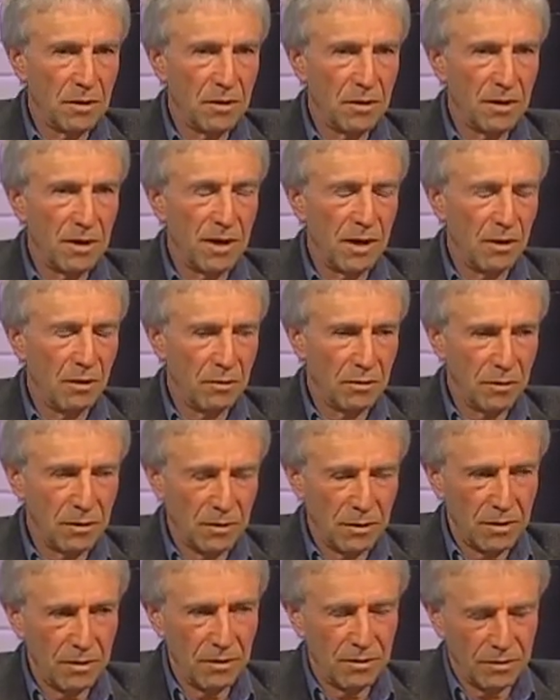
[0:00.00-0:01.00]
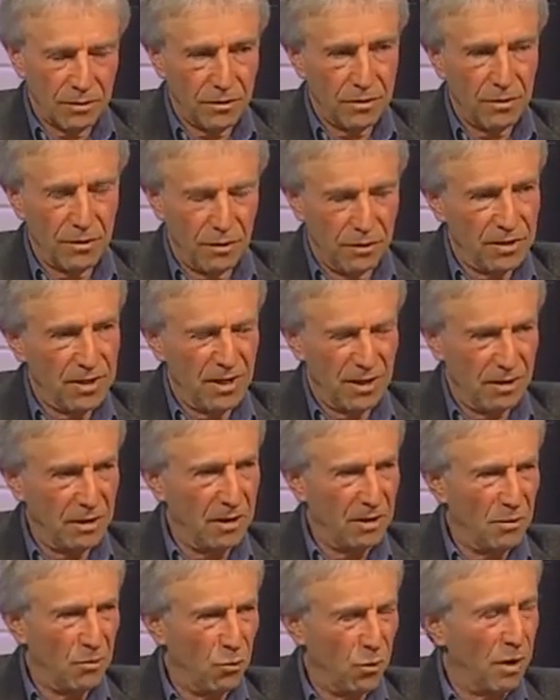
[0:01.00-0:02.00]
now, you said
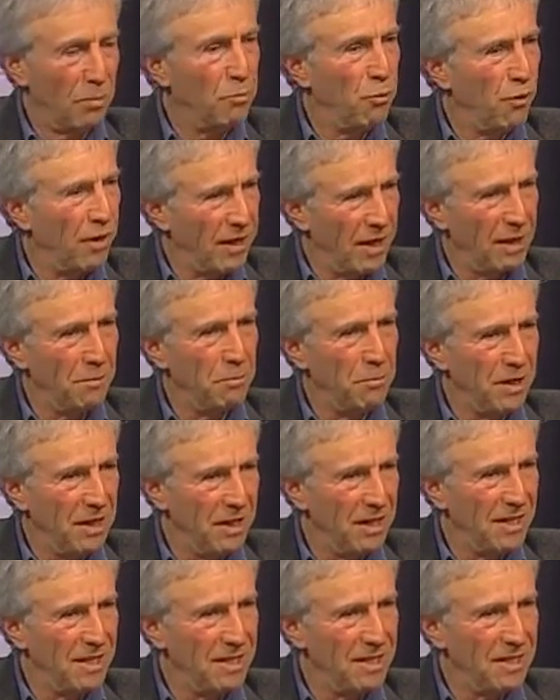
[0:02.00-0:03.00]
1.8